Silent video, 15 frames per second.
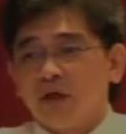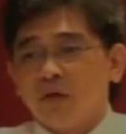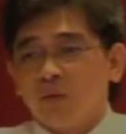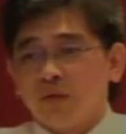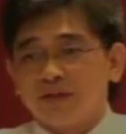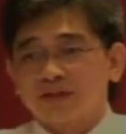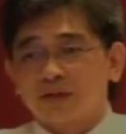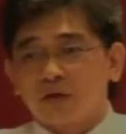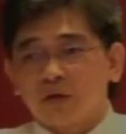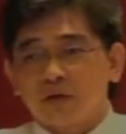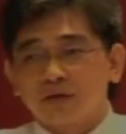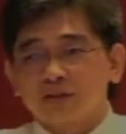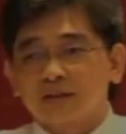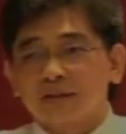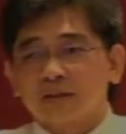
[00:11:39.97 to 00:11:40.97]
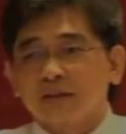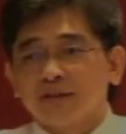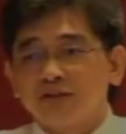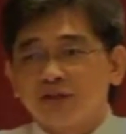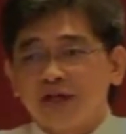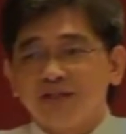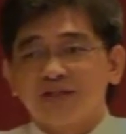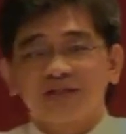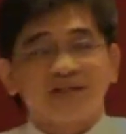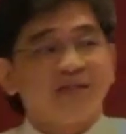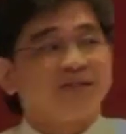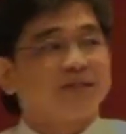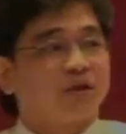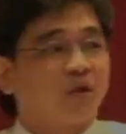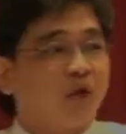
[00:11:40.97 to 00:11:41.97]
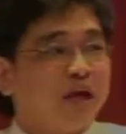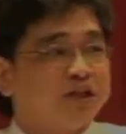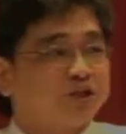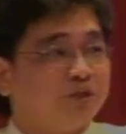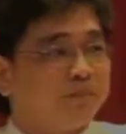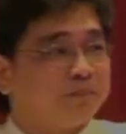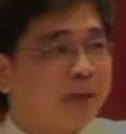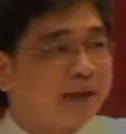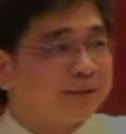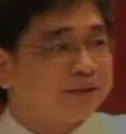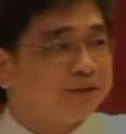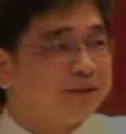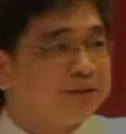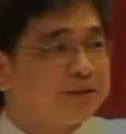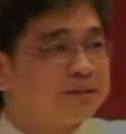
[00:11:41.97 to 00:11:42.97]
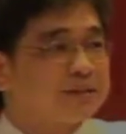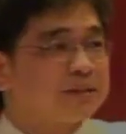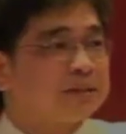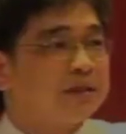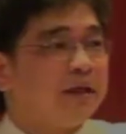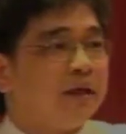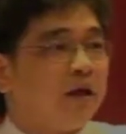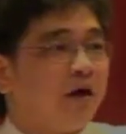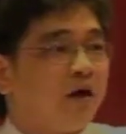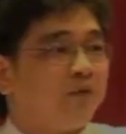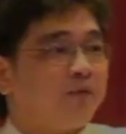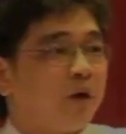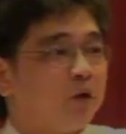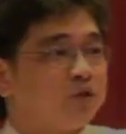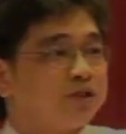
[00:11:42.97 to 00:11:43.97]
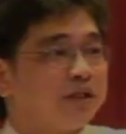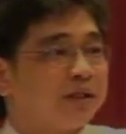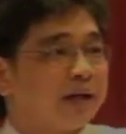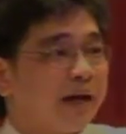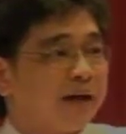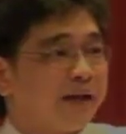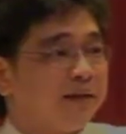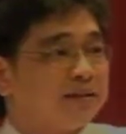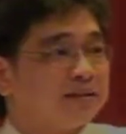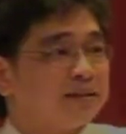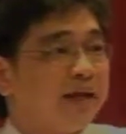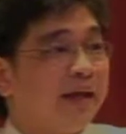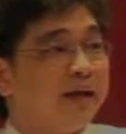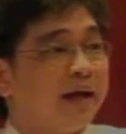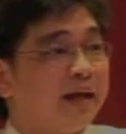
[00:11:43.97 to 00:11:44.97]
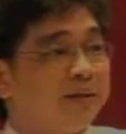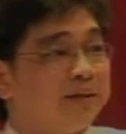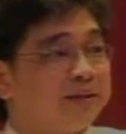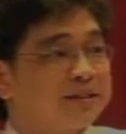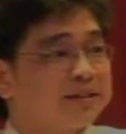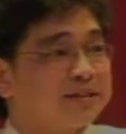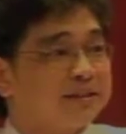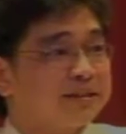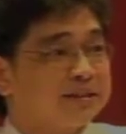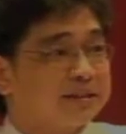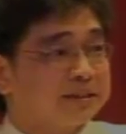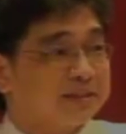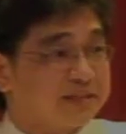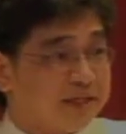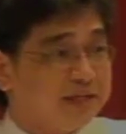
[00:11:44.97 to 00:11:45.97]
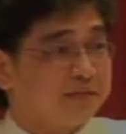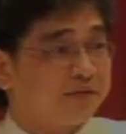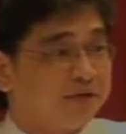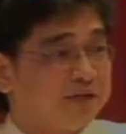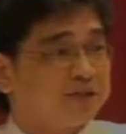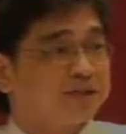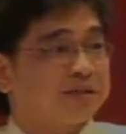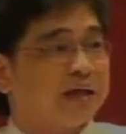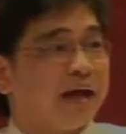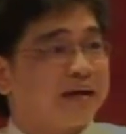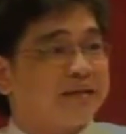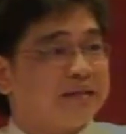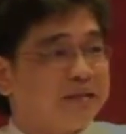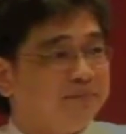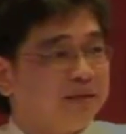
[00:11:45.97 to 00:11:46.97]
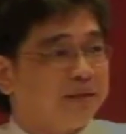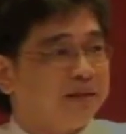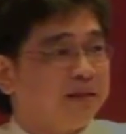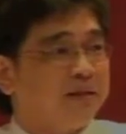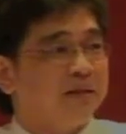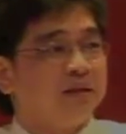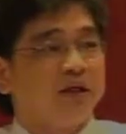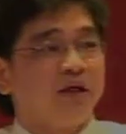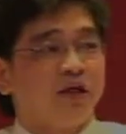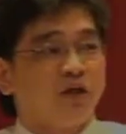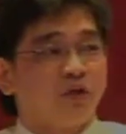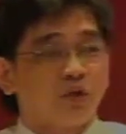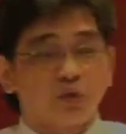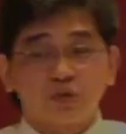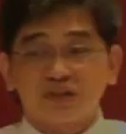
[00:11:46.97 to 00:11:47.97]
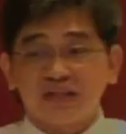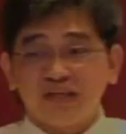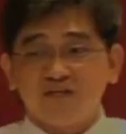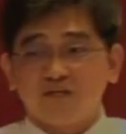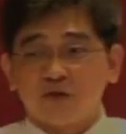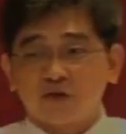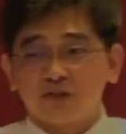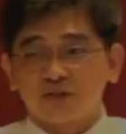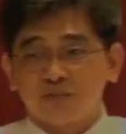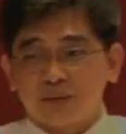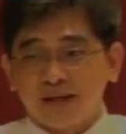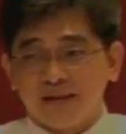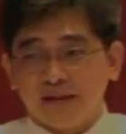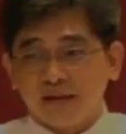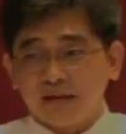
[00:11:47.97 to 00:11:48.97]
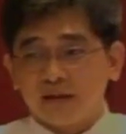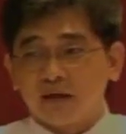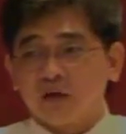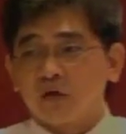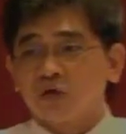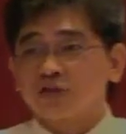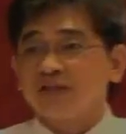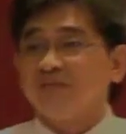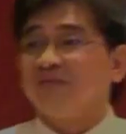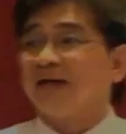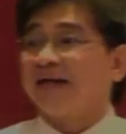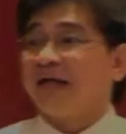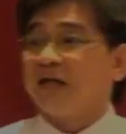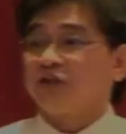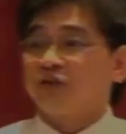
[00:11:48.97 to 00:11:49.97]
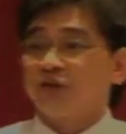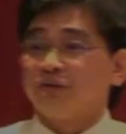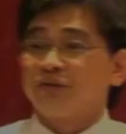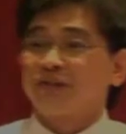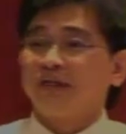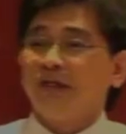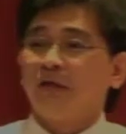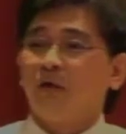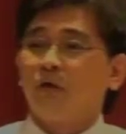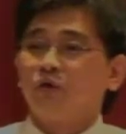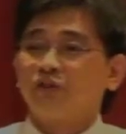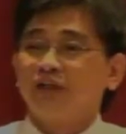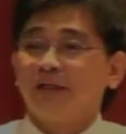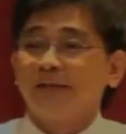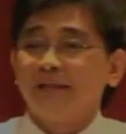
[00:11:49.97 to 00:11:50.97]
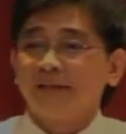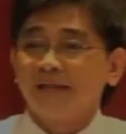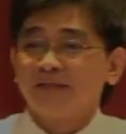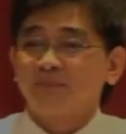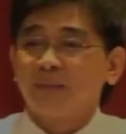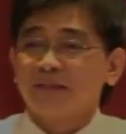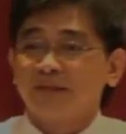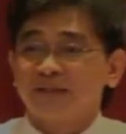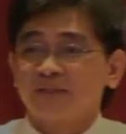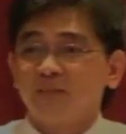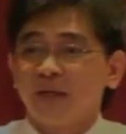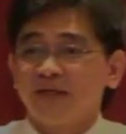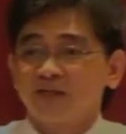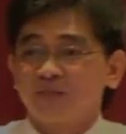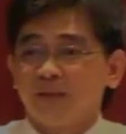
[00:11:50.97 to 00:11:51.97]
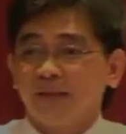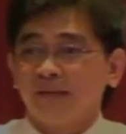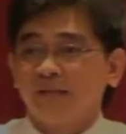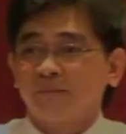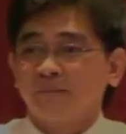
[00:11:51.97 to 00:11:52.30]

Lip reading: which cause changes in circulation patterns of ocean currents and undersea ridge activity through seafloor spreading, causing variations in ocean displacement.